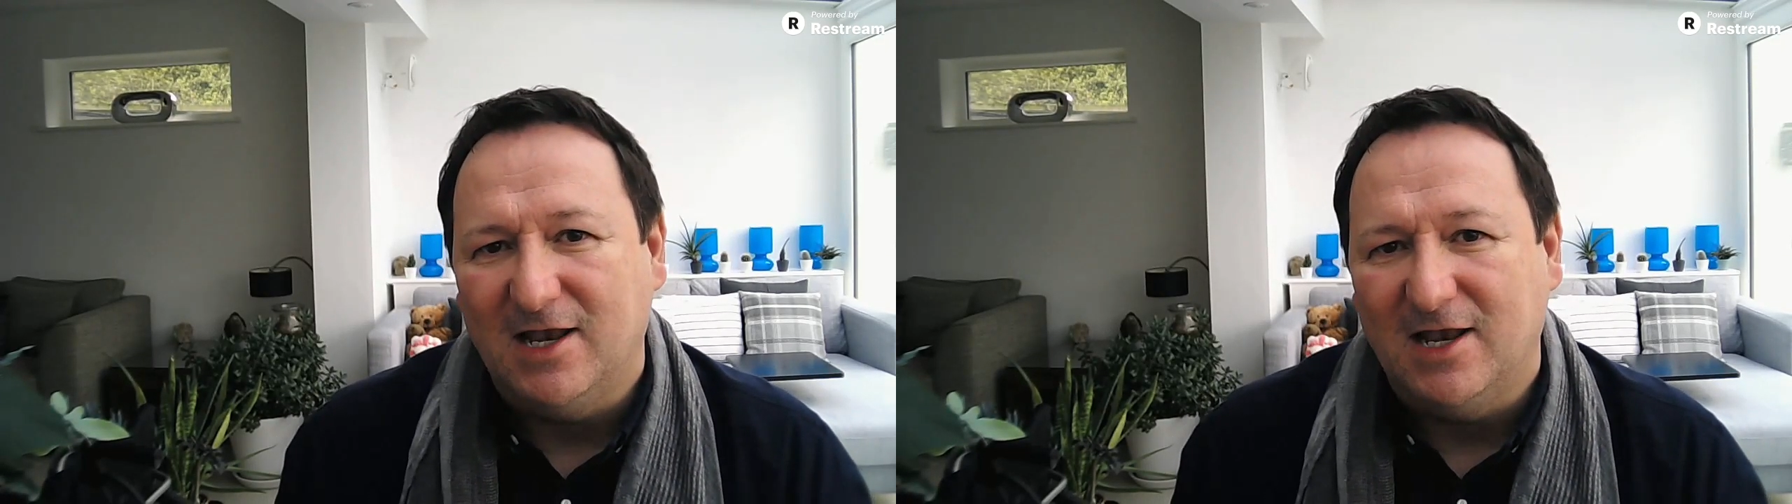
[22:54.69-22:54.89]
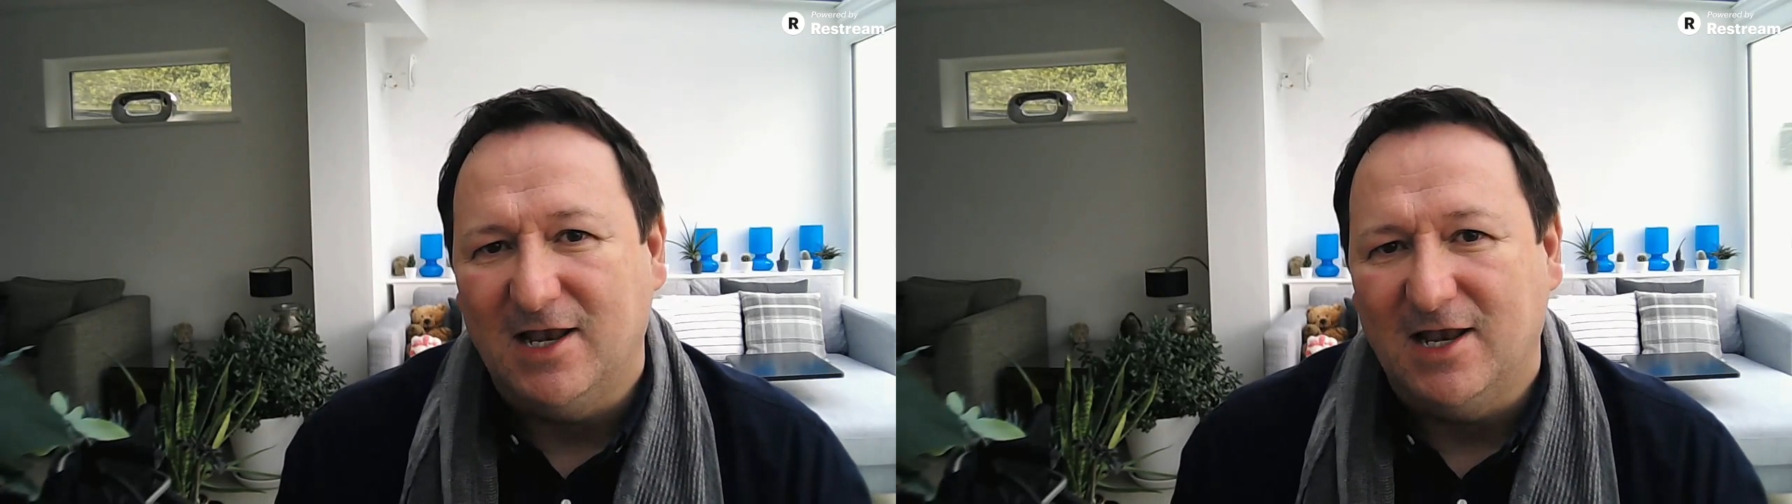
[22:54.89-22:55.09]

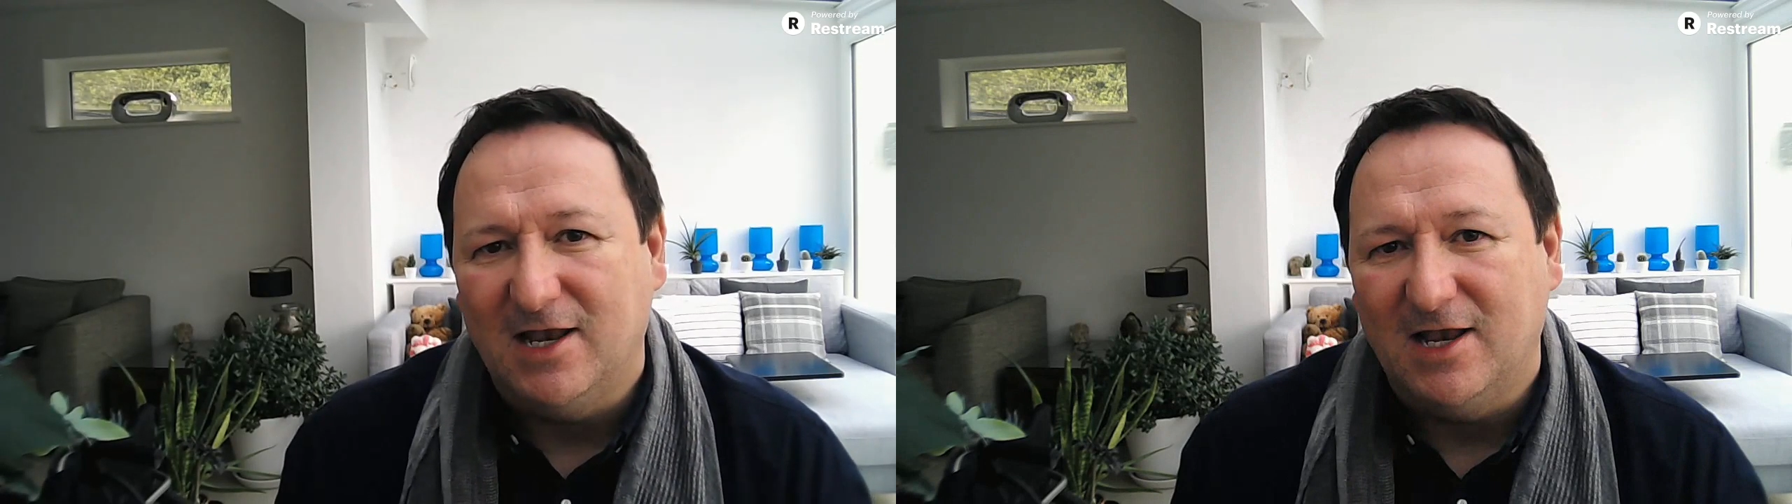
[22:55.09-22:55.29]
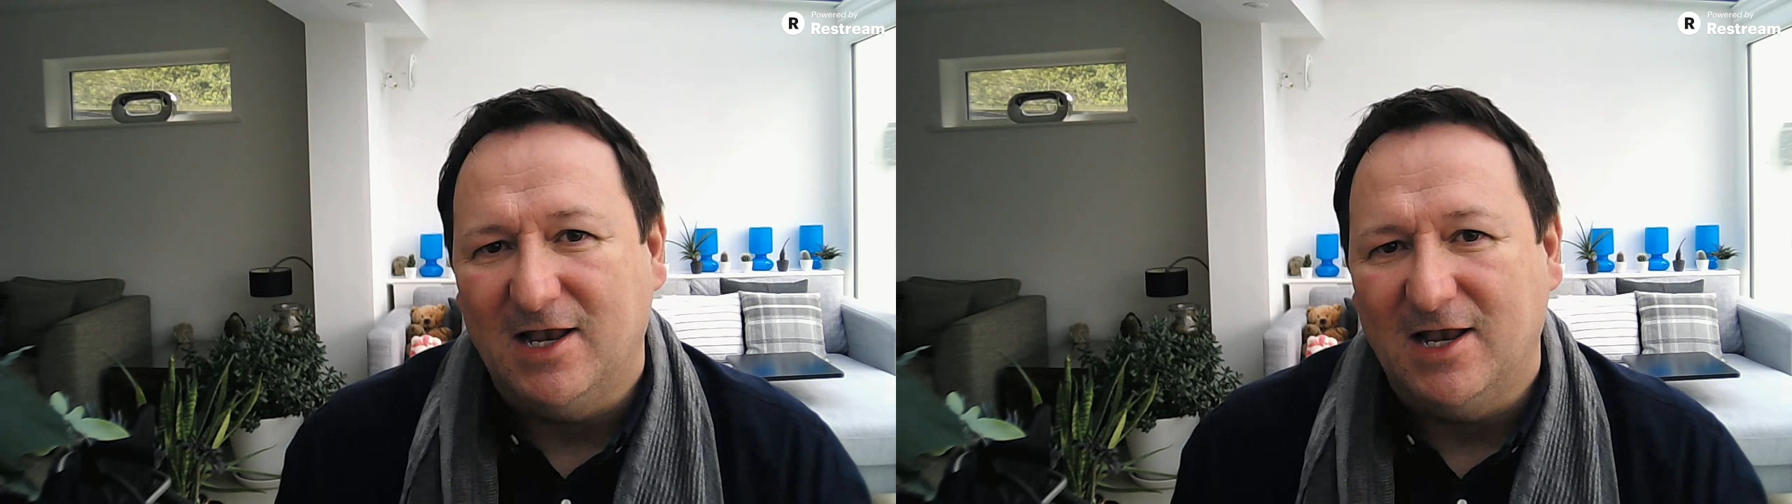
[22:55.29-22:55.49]
And obviously,
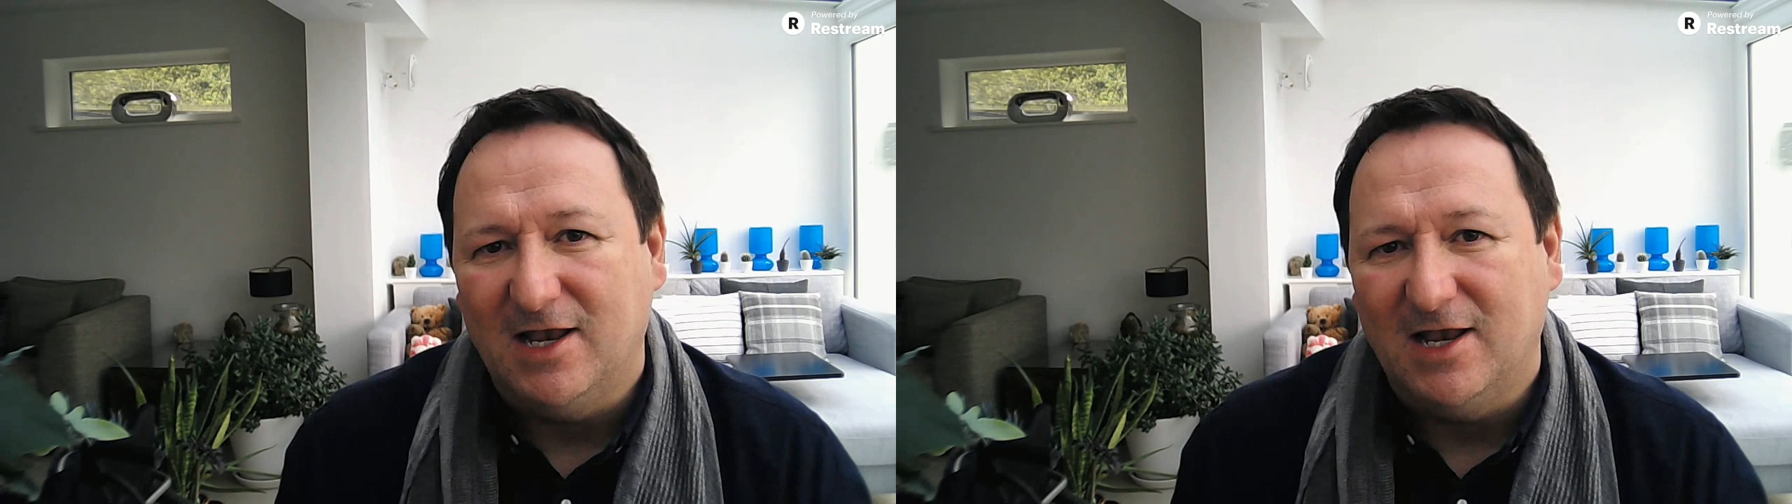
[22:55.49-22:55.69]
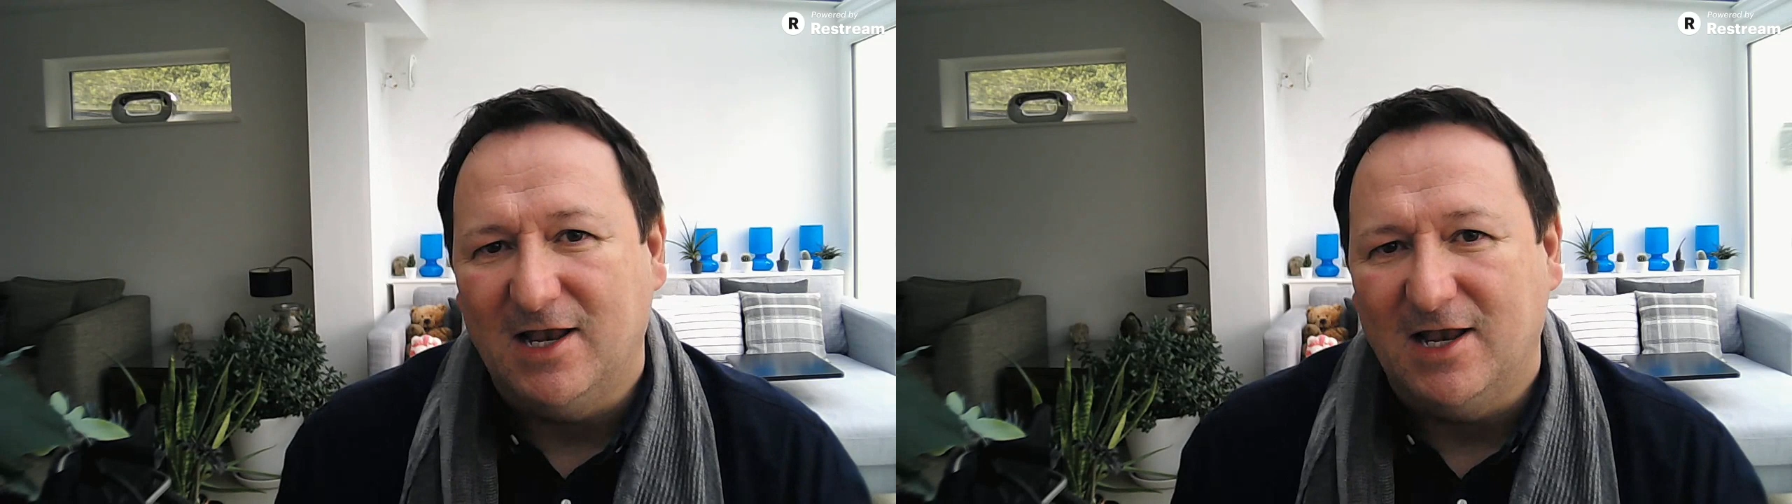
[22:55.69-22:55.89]
it's great
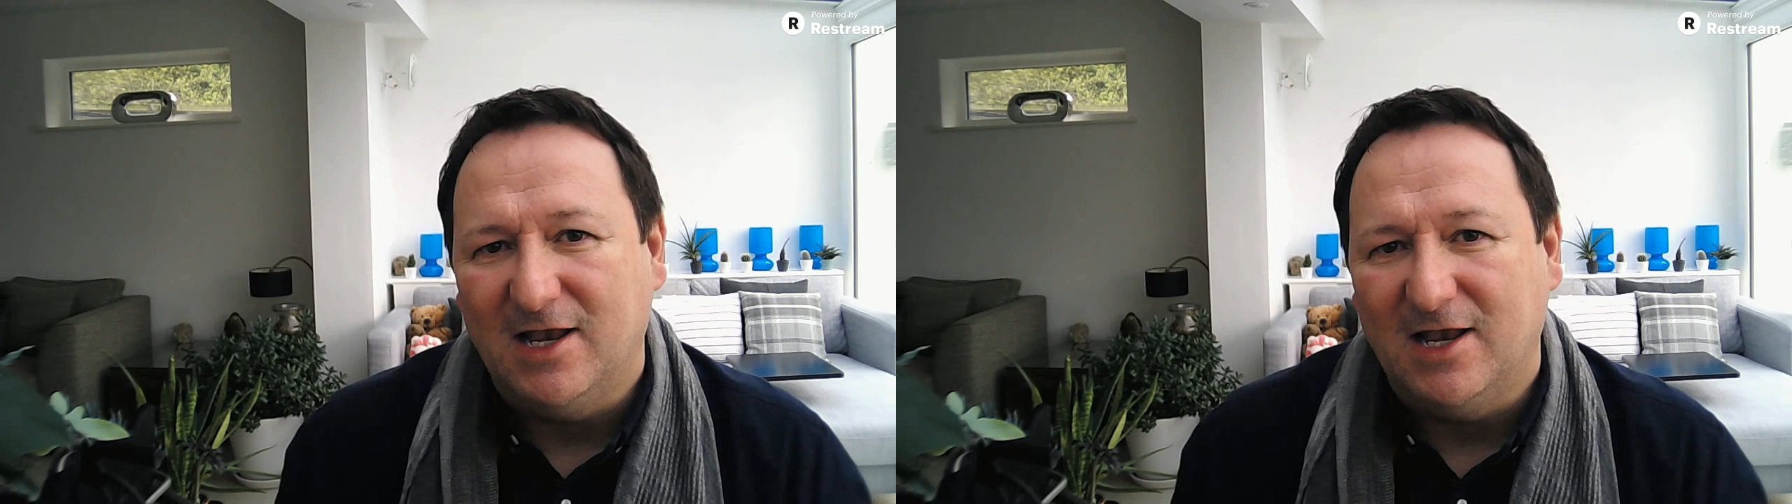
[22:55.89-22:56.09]
fun,